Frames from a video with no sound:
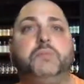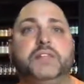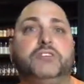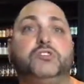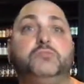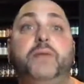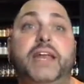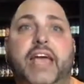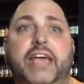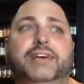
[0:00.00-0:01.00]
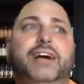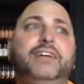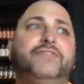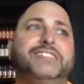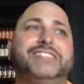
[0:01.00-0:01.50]
but there's been a kind
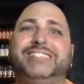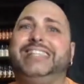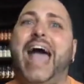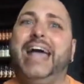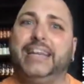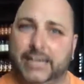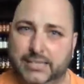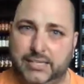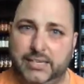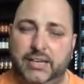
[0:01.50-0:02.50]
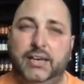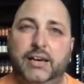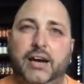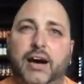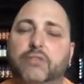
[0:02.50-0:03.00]
of a stagnant
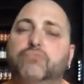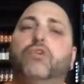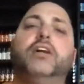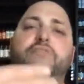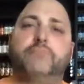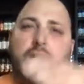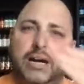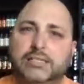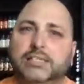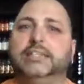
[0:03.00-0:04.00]
uh, run of mods